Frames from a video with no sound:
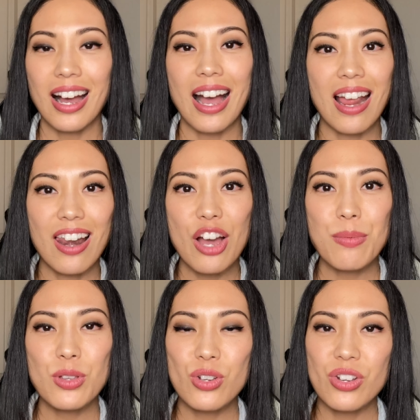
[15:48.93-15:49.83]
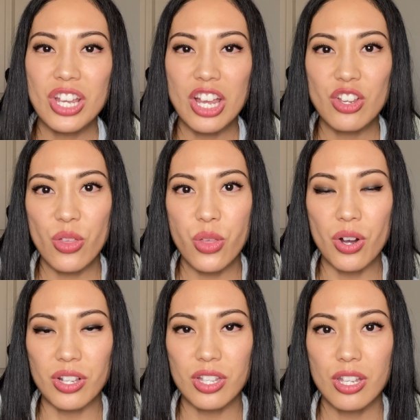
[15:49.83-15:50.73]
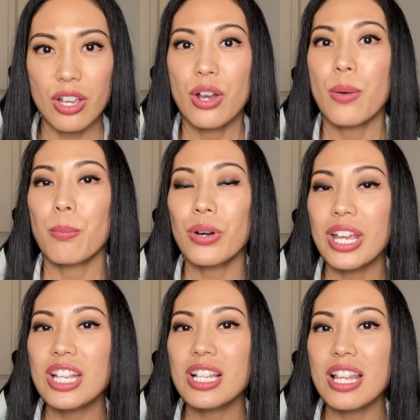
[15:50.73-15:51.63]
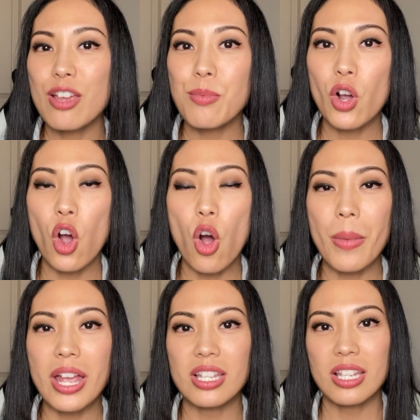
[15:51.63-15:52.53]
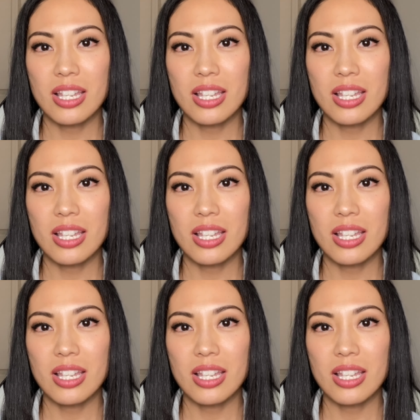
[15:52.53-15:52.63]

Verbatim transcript: I love to hear your thoughts. Please leave comments